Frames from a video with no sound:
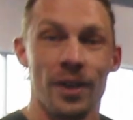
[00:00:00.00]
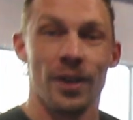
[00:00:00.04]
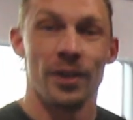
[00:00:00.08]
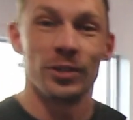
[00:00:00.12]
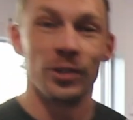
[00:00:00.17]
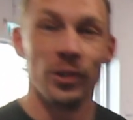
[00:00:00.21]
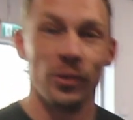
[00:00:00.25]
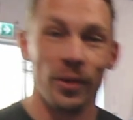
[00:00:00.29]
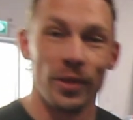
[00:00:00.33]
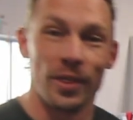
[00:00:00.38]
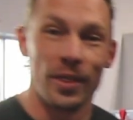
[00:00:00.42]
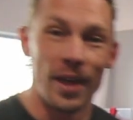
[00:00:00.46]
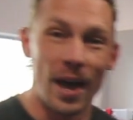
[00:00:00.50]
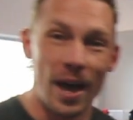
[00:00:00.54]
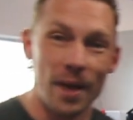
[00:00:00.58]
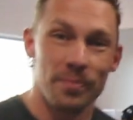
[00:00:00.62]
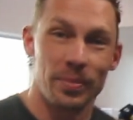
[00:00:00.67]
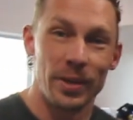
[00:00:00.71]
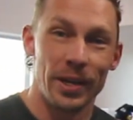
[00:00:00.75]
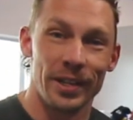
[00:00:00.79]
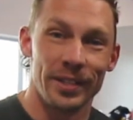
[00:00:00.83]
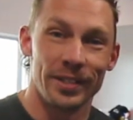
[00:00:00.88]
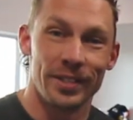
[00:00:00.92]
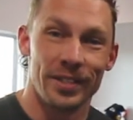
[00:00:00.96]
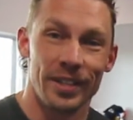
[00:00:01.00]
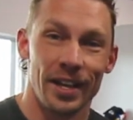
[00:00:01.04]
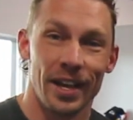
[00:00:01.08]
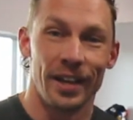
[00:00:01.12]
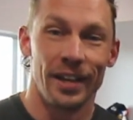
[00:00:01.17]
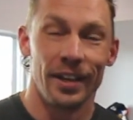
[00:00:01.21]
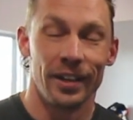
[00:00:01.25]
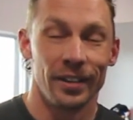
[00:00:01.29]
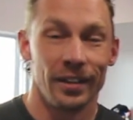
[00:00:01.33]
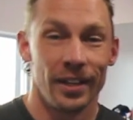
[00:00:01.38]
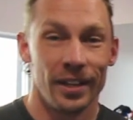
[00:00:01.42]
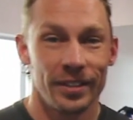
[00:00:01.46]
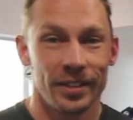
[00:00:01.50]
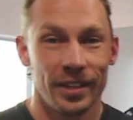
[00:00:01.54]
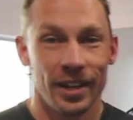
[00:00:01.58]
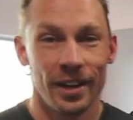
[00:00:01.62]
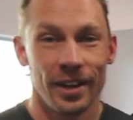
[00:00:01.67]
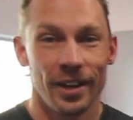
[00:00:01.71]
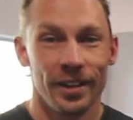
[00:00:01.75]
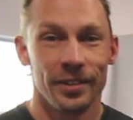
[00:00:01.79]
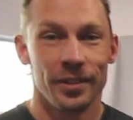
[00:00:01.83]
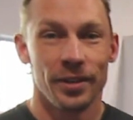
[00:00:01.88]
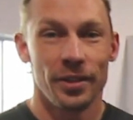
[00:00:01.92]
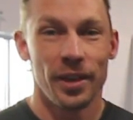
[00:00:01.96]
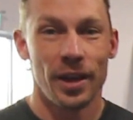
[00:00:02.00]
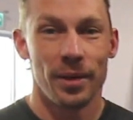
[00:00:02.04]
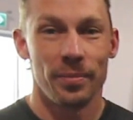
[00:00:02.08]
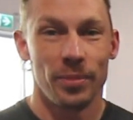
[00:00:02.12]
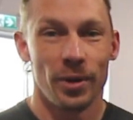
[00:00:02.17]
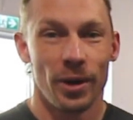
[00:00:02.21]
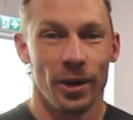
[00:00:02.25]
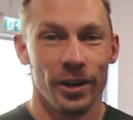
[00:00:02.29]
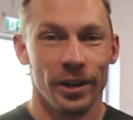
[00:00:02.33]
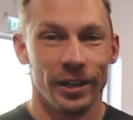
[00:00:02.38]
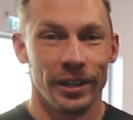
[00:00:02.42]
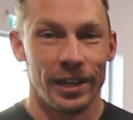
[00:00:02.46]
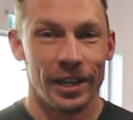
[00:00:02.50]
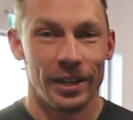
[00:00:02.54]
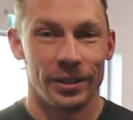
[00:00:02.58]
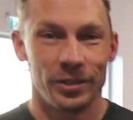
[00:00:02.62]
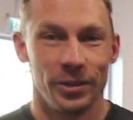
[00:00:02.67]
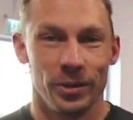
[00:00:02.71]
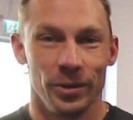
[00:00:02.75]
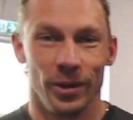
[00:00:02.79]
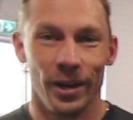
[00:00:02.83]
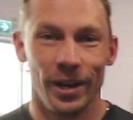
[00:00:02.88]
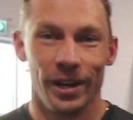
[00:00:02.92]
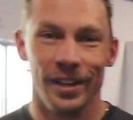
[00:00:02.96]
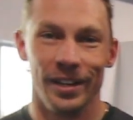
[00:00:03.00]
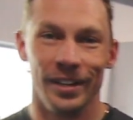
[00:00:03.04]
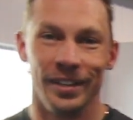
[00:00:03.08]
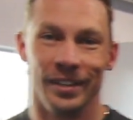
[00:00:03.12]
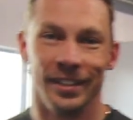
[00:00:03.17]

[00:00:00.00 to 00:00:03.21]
So with that being said, let's get under that bar and get to it.